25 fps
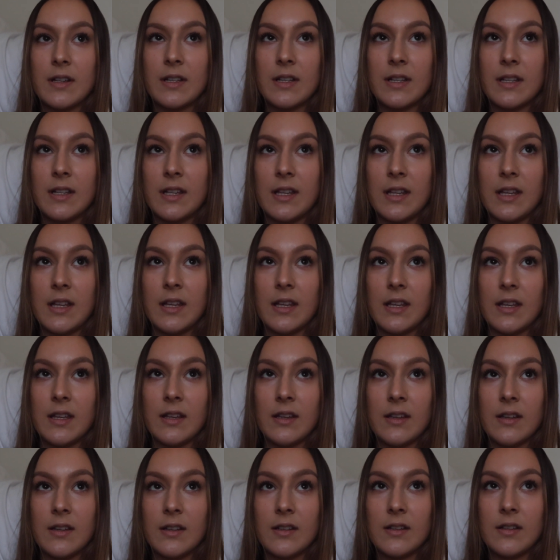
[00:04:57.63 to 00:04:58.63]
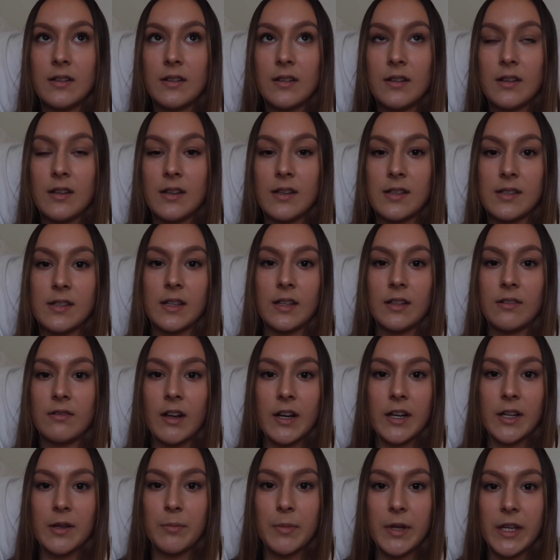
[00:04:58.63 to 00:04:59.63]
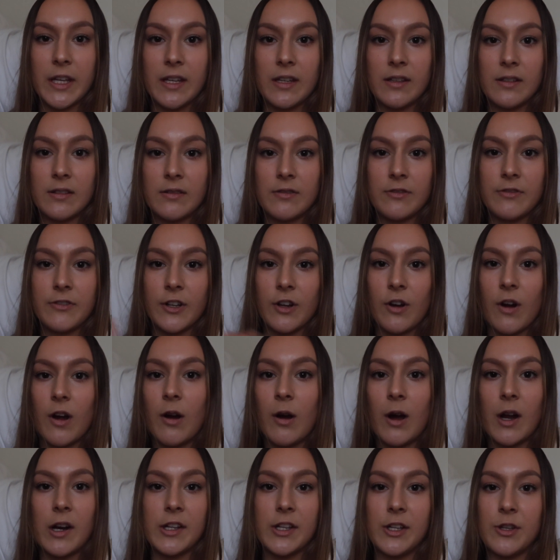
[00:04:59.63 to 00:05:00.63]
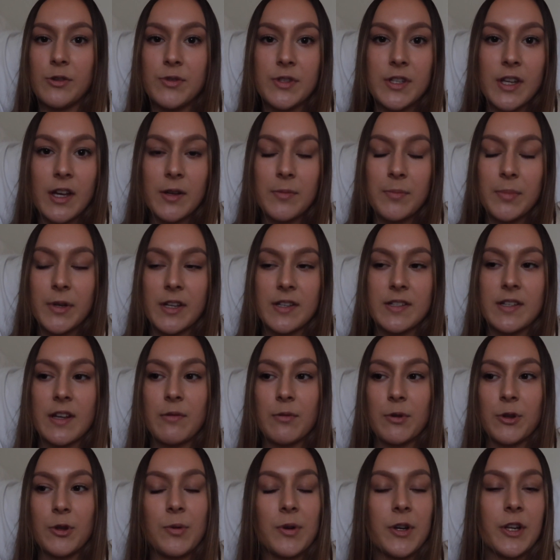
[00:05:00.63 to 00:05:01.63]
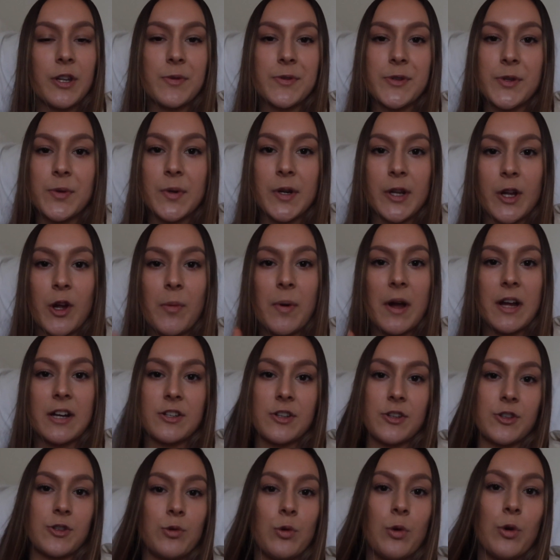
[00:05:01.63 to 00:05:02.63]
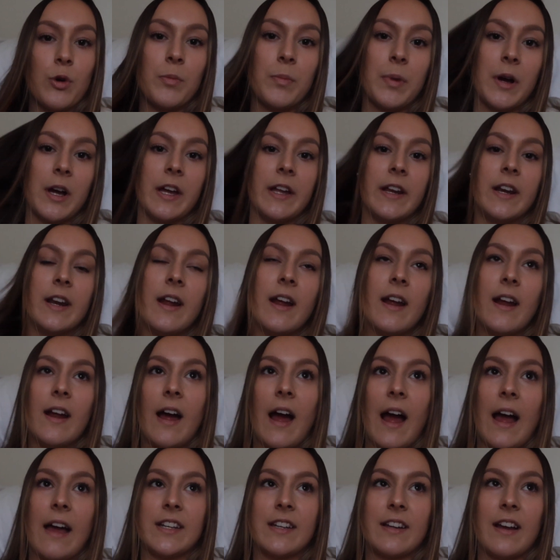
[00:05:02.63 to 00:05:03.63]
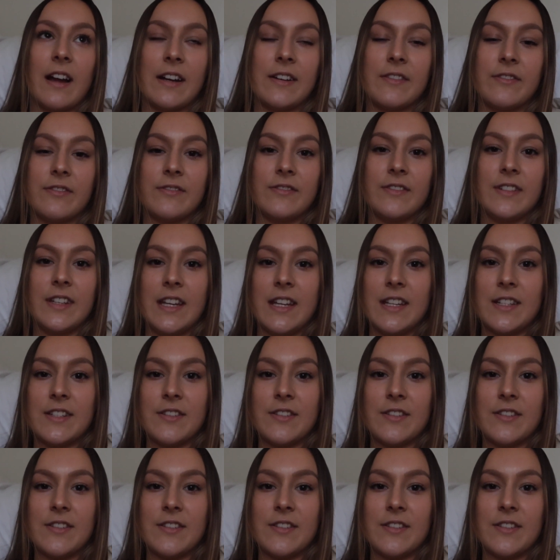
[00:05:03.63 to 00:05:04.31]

he is like letting me figure out how to use it because I really want to use it when I go back to school, but I kind of need